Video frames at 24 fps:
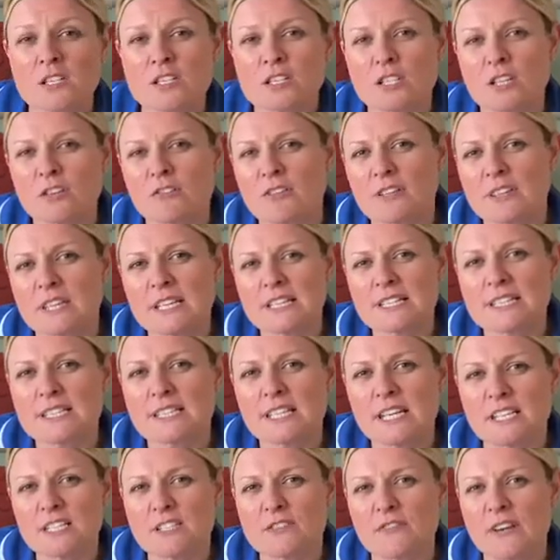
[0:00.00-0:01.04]
during this
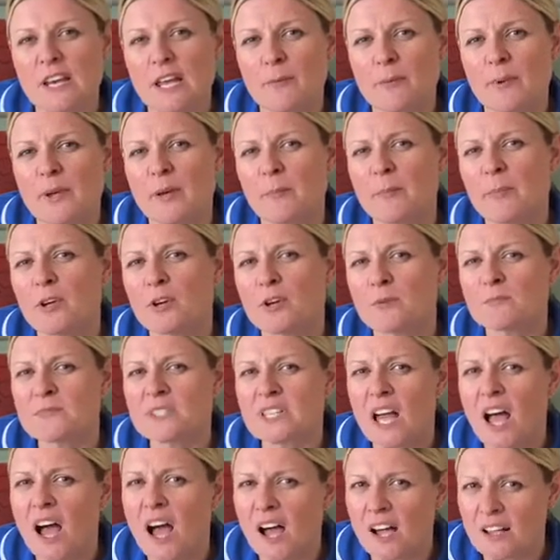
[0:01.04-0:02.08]
stage of labour it becomes
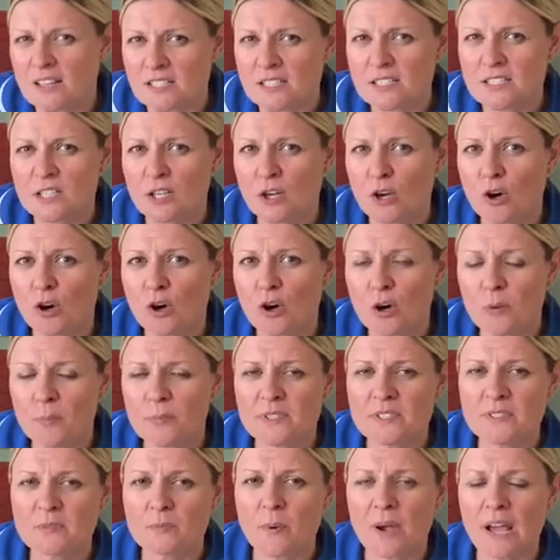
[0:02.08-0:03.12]
harder to cope
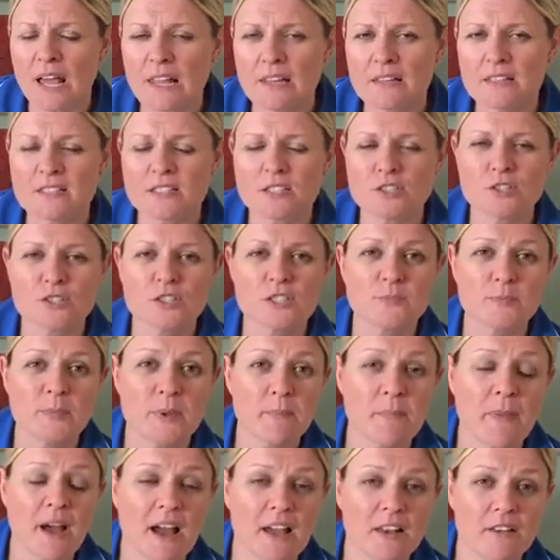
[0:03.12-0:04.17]
as well so just be
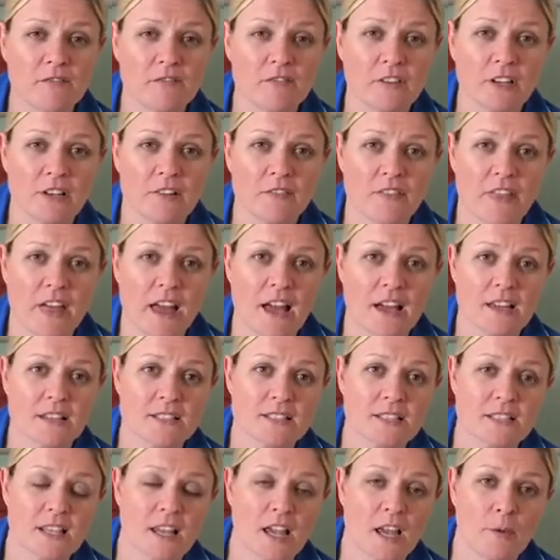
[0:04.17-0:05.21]
mindful of
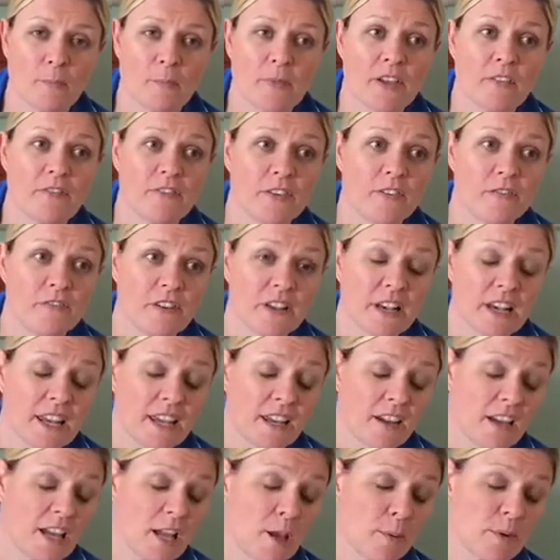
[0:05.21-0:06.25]
that um, if you feel like
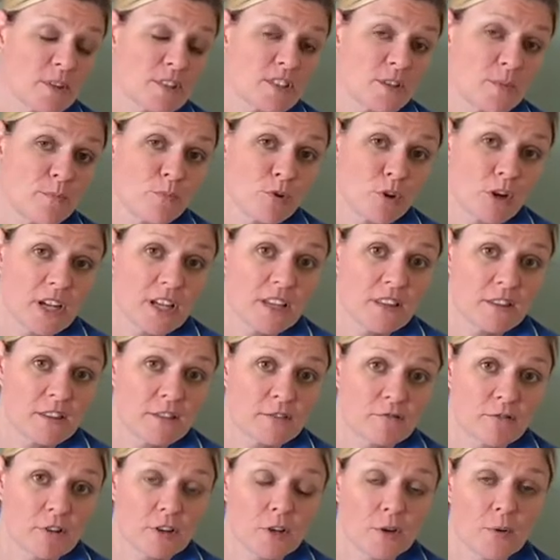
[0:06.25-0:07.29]
you're able to breathe
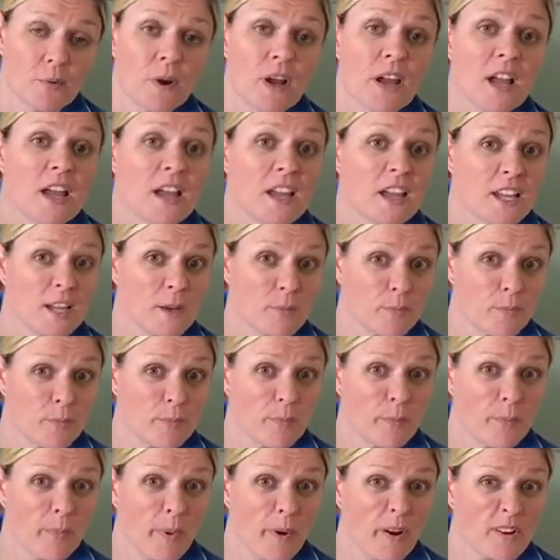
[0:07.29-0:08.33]
through you're
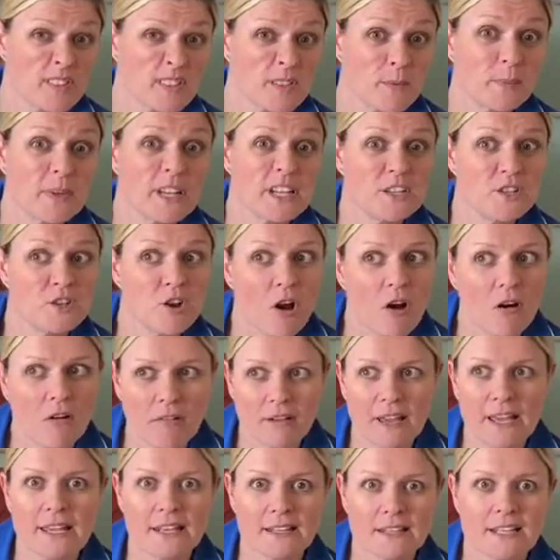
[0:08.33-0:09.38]
possibly not
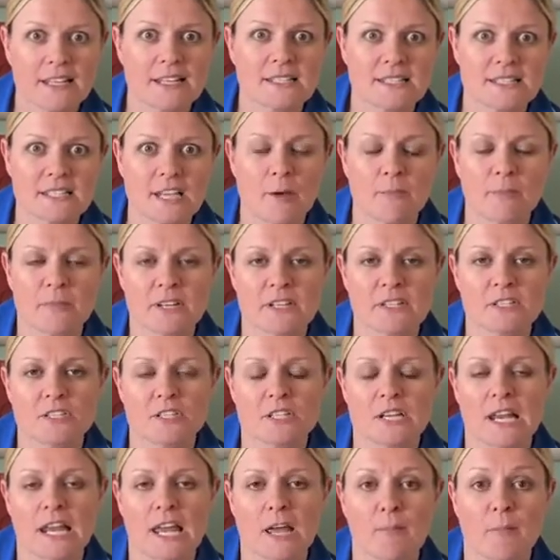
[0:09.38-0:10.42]
in
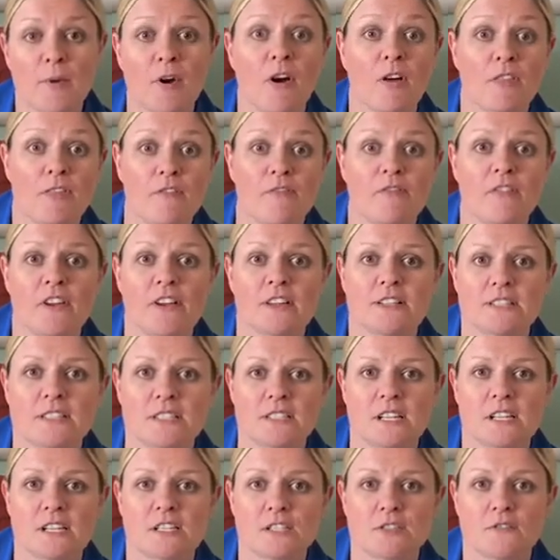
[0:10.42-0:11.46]
established labour or the first
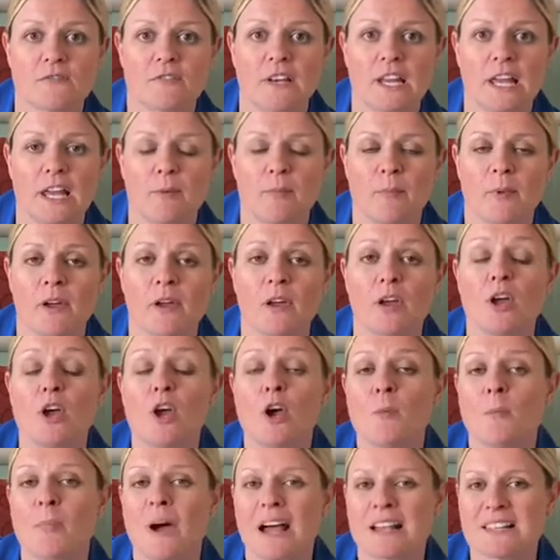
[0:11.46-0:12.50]
stage of labour
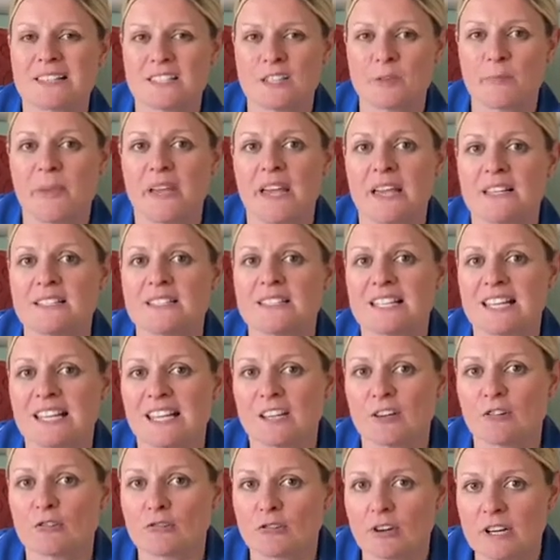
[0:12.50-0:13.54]
but as the pains are
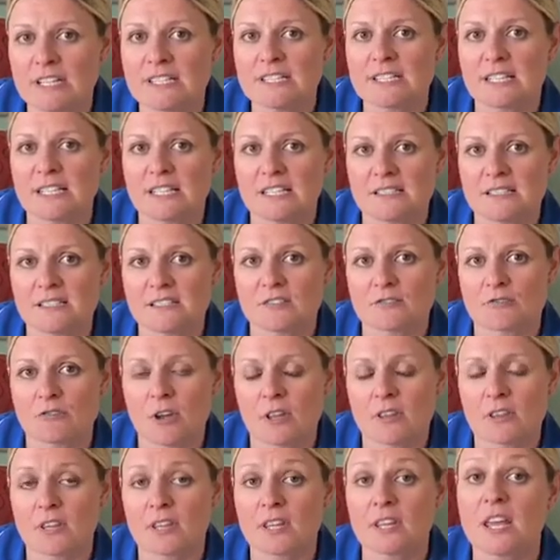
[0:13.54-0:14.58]
increasing in
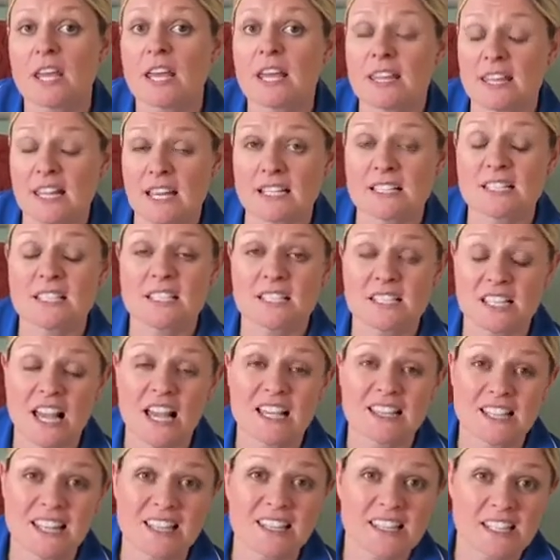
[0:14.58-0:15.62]
strength that's a
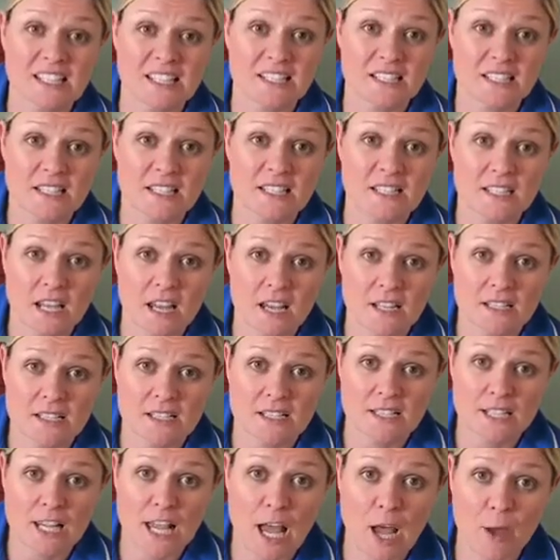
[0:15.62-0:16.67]
sign that things are
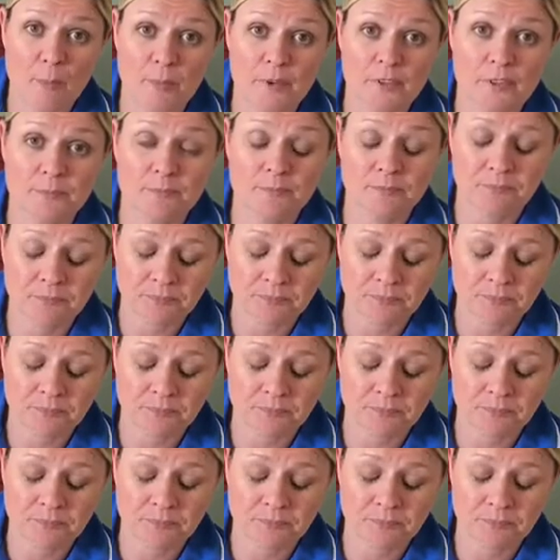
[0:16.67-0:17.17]
starting to happen.